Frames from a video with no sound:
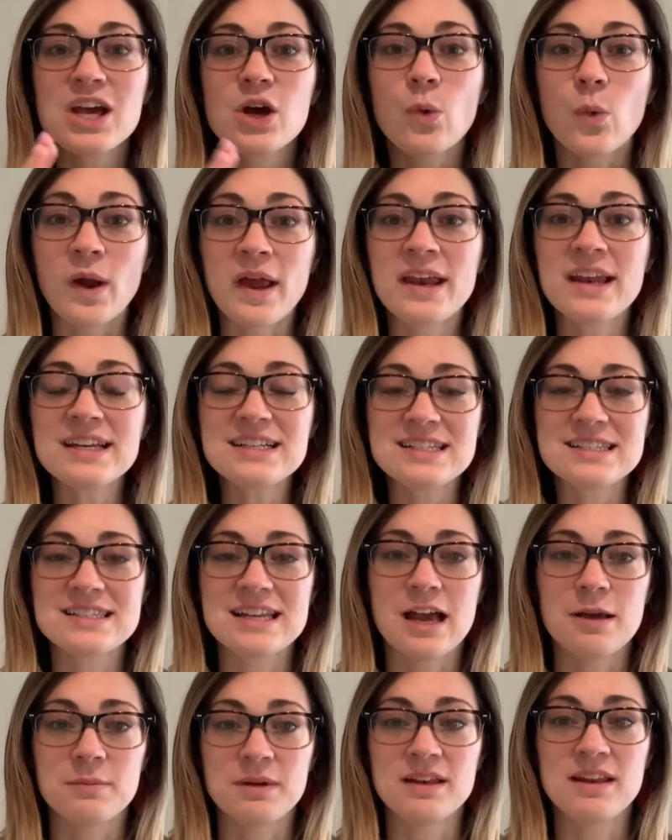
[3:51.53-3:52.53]
Organic does
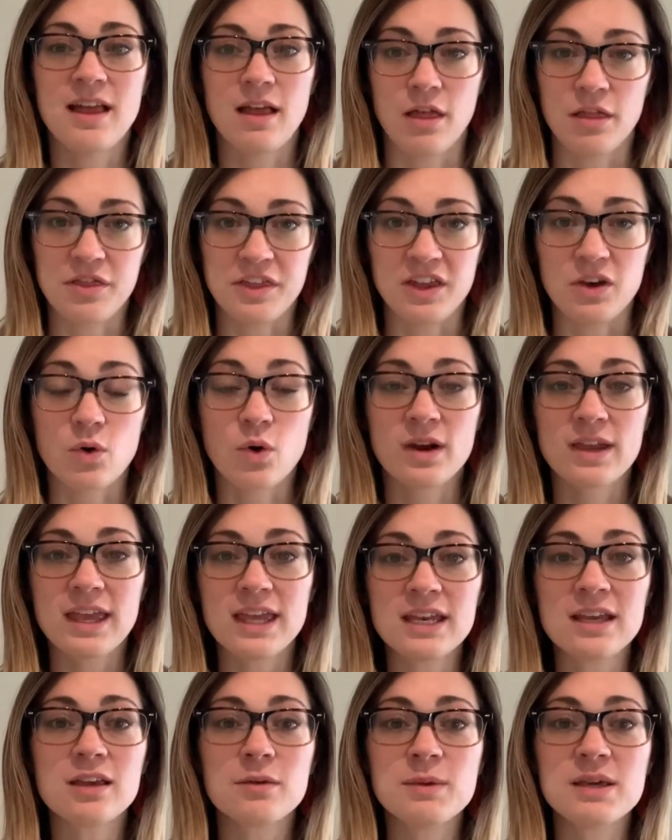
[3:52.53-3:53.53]
not mean healthy.
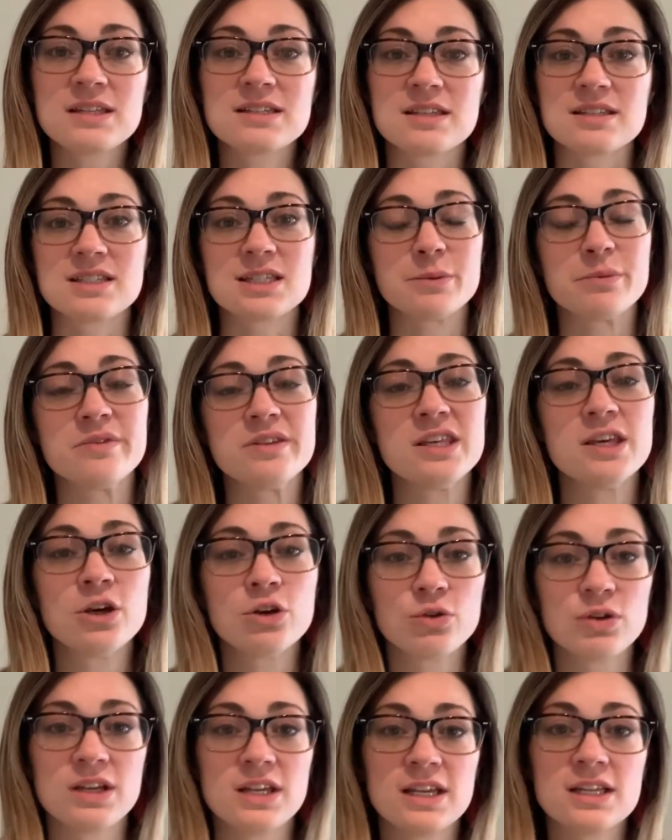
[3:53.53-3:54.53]
Organic means that some of the
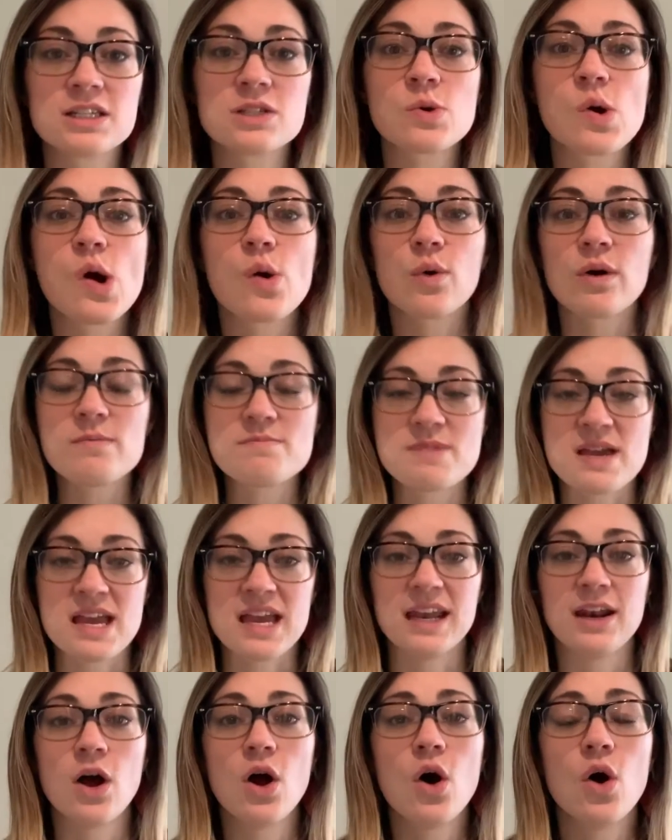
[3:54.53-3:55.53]
ingredients were
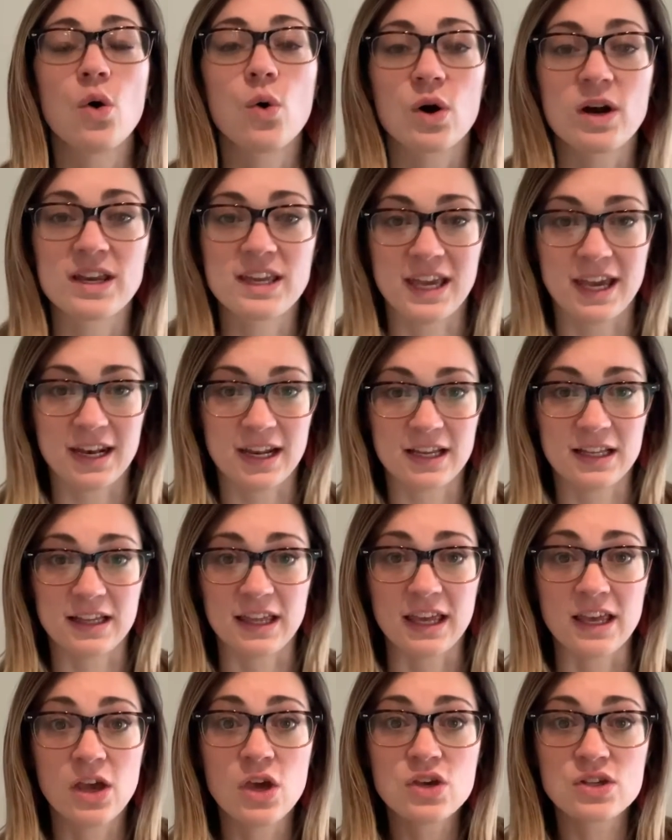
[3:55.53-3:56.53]
made
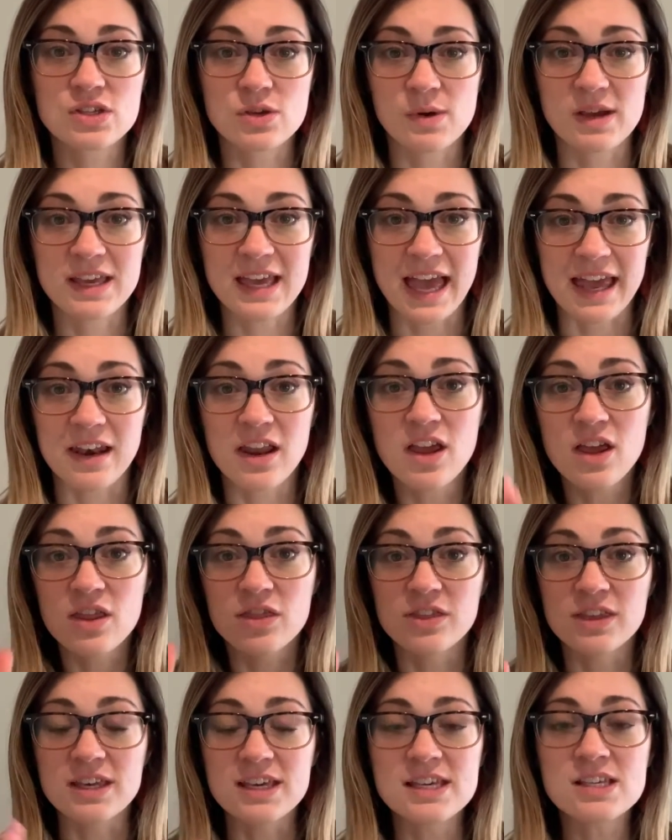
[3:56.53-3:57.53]
organically. So again,
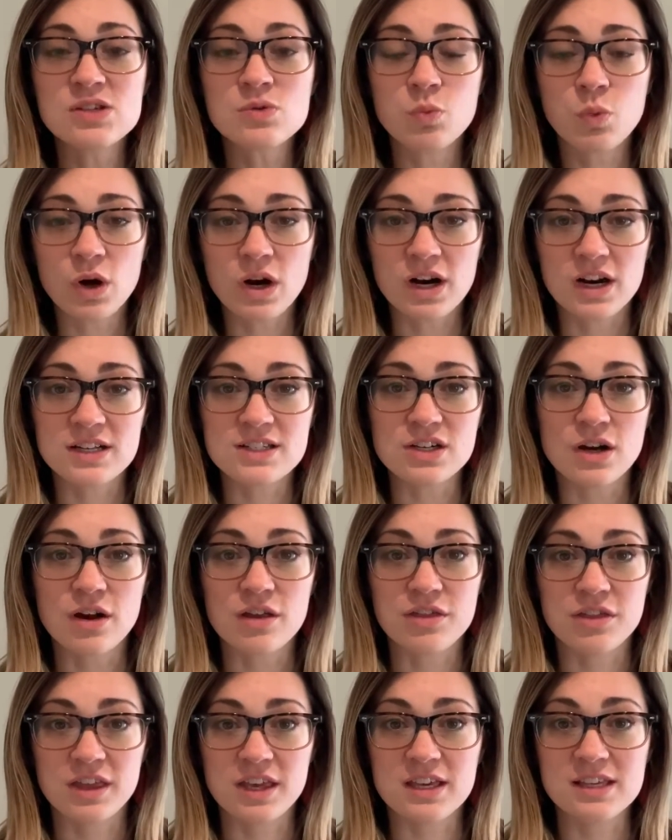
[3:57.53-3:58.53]
these words are
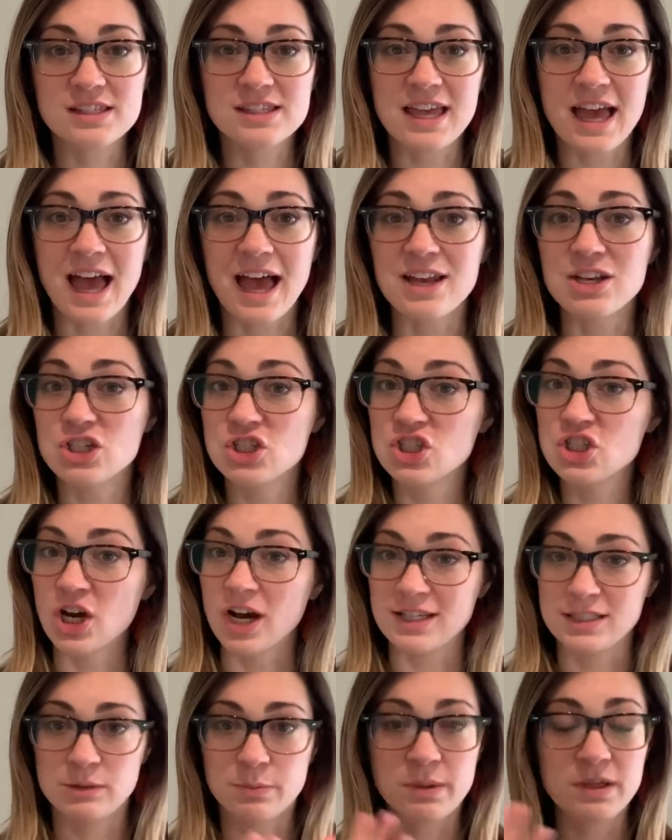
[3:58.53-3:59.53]
things that
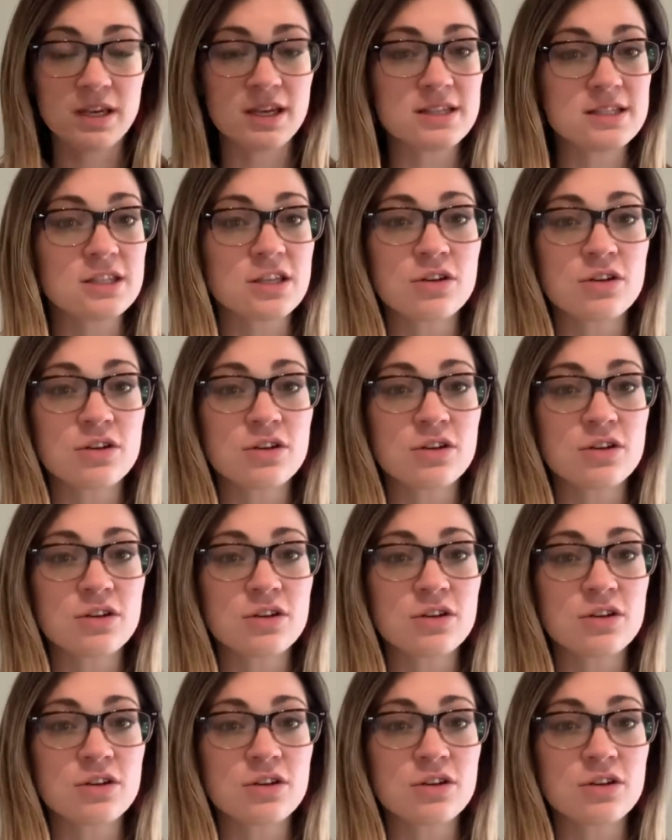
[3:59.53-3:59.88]
just because they're